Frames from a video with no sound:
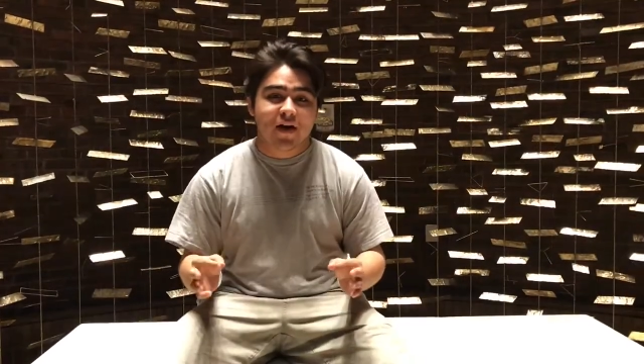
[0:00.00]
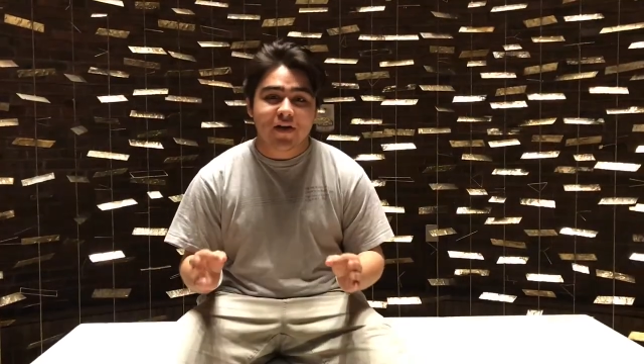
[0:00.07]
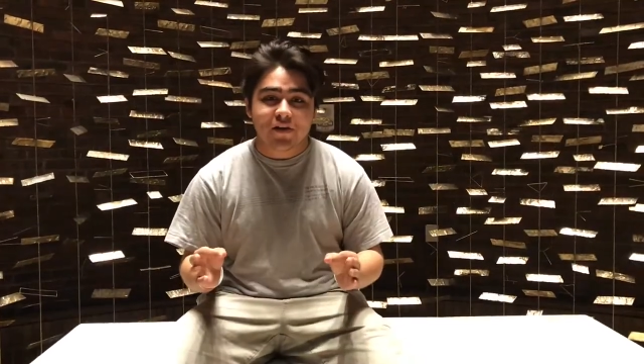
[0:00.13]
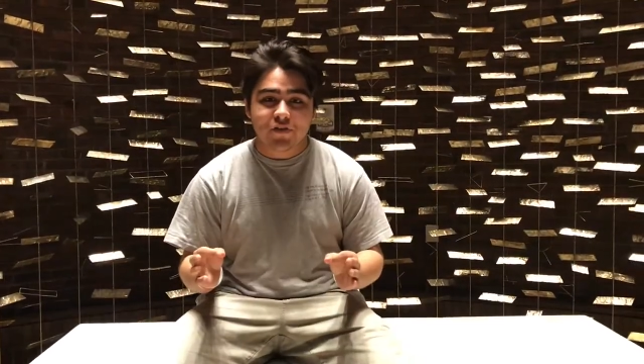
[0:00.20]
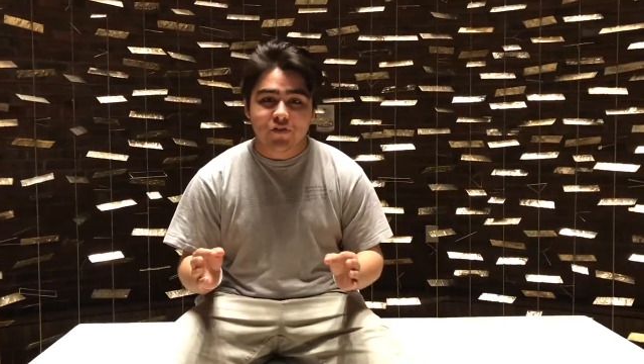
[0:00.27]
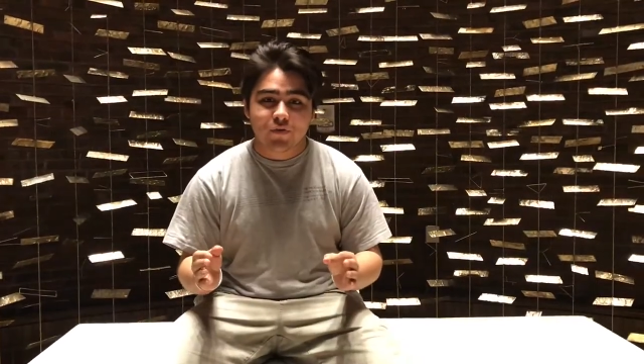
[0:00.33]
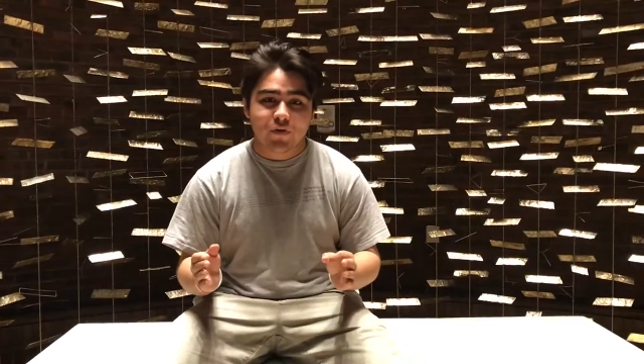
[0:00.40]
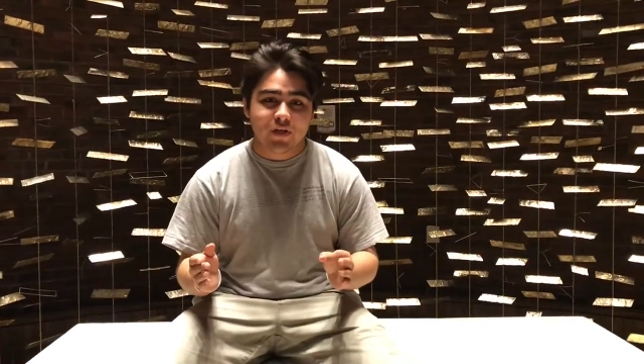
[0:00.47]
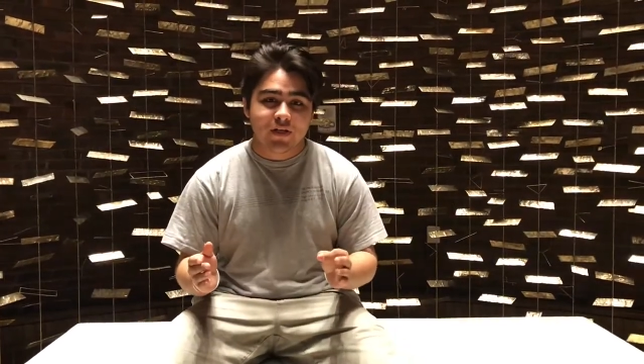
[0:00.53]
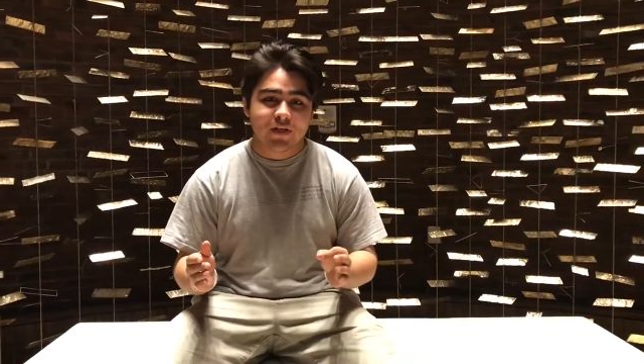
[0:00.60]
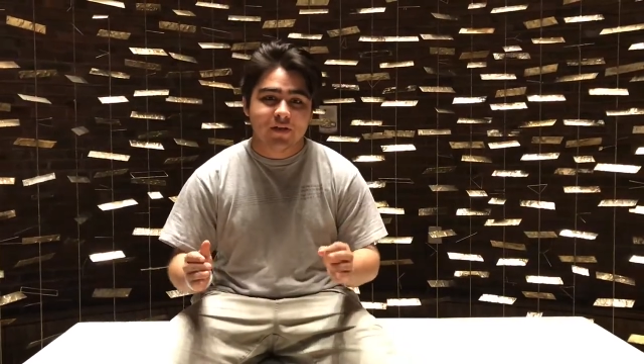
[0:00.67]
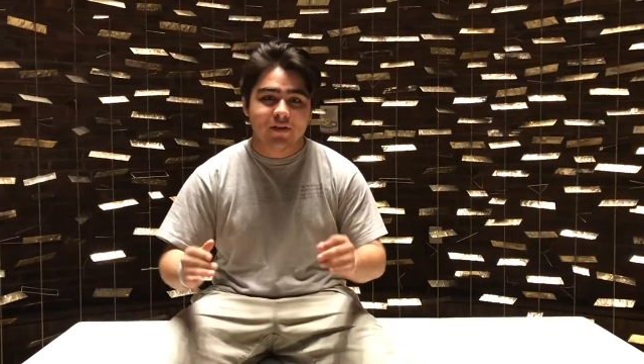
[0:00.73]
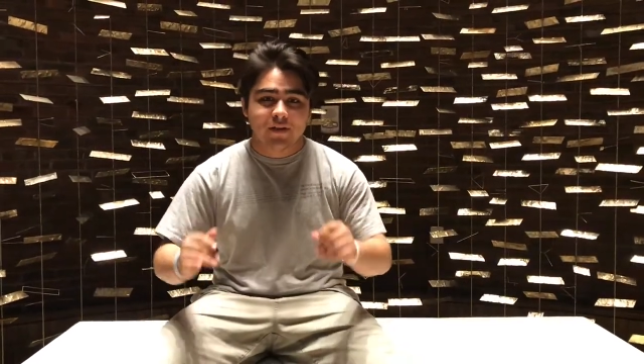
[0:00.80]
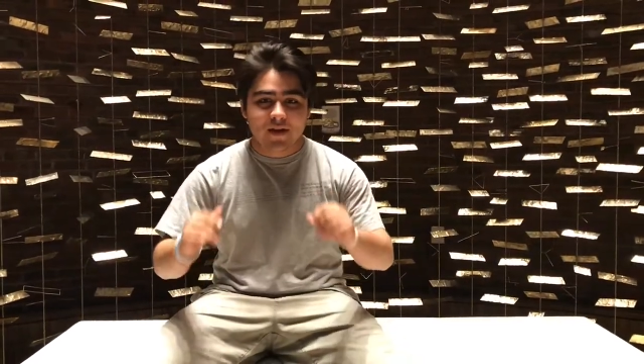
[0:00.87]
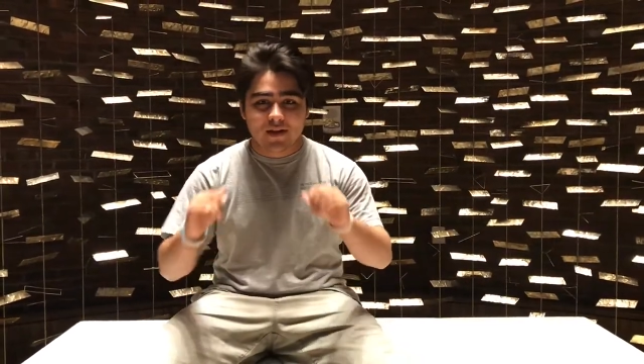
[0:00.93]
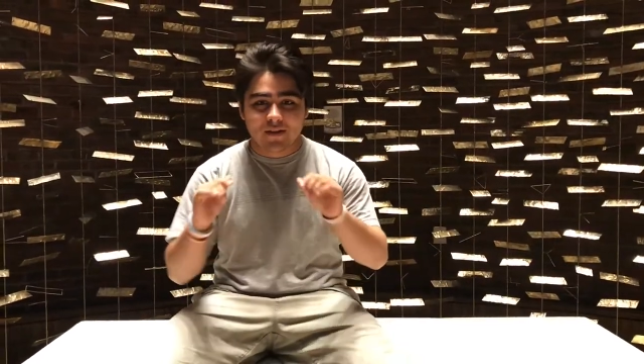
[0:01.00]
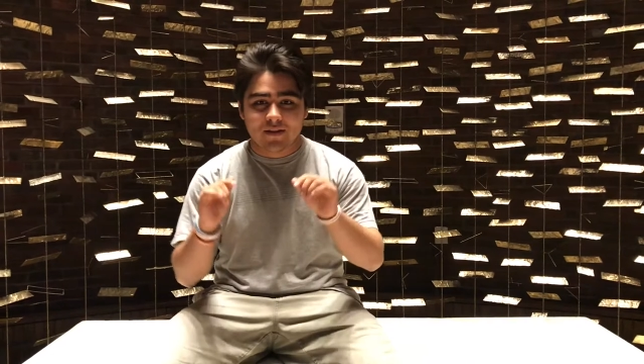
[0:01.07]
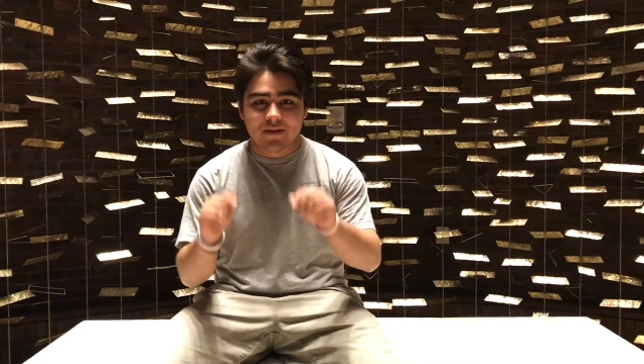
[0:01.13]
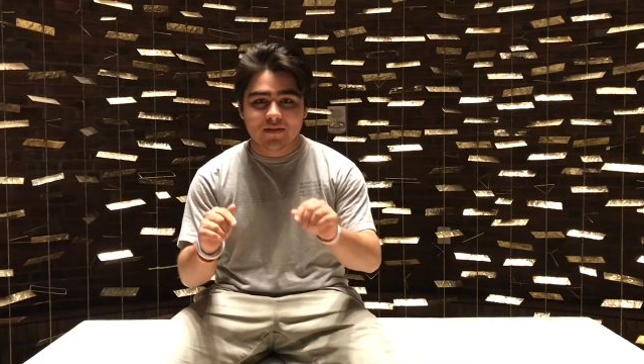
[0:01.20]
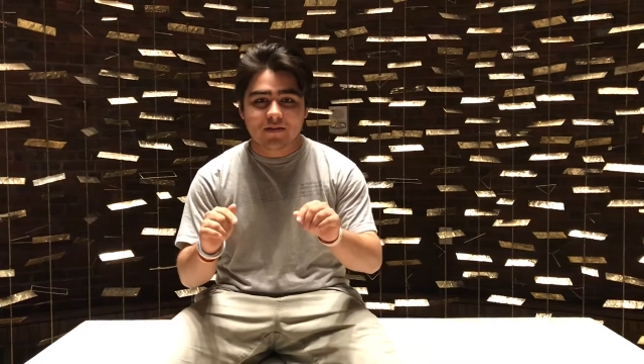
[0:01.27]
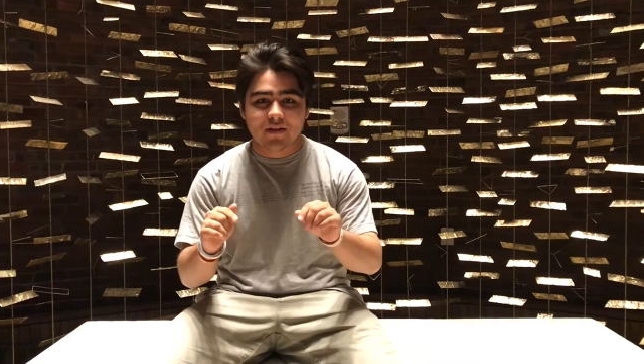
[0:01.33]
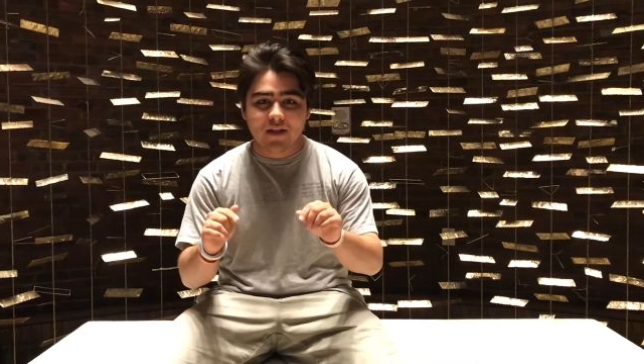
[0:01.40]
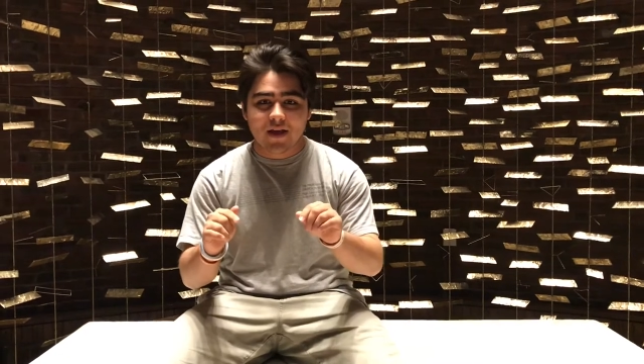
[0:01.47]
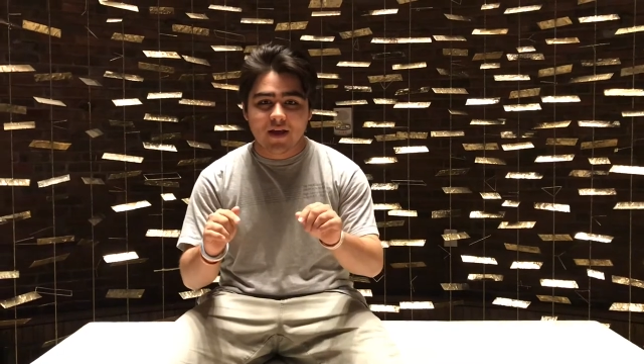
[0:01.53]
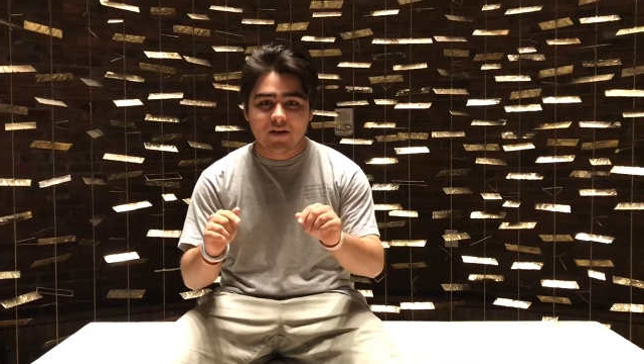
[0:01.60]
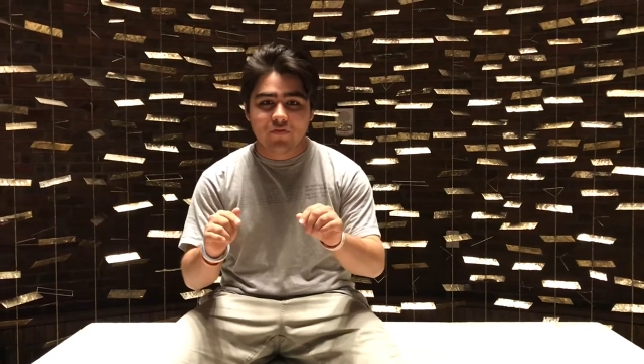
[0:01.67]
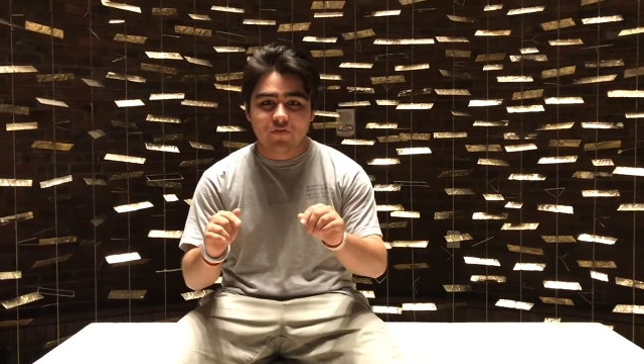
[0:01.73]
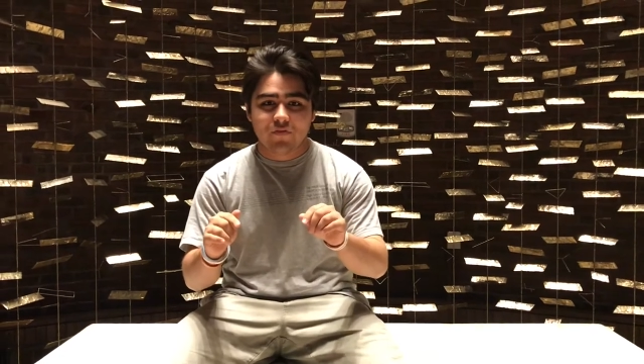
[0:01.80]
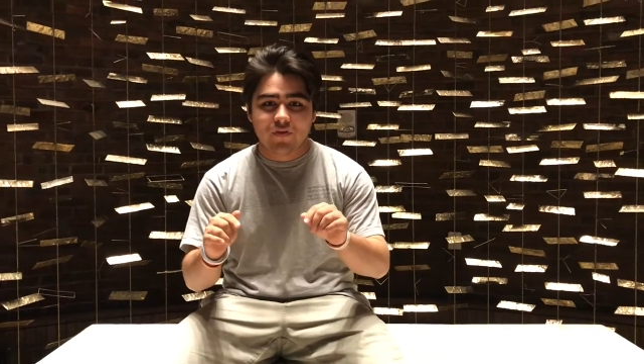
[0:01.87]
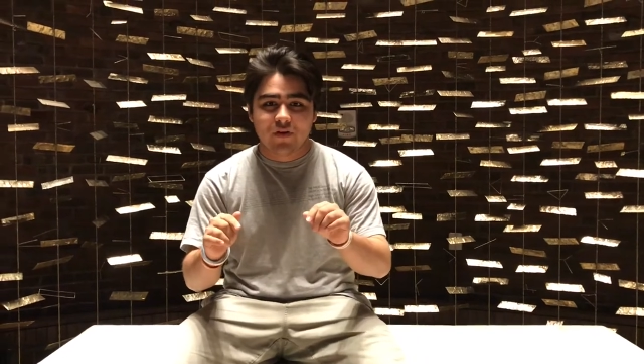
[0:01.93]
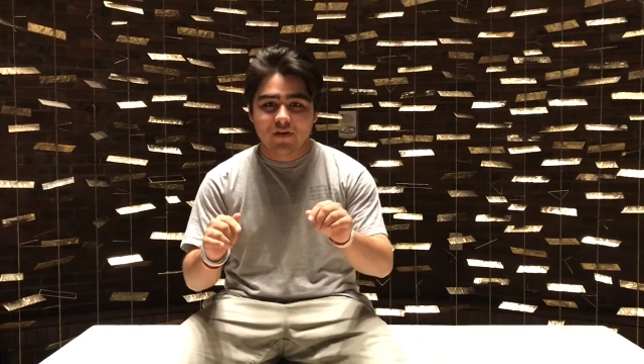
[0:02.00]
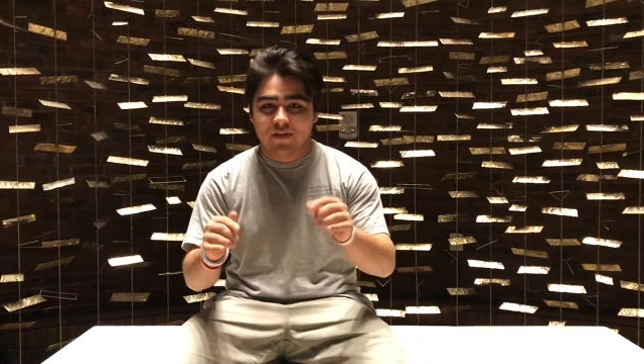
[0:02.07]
I enjoyed that this life,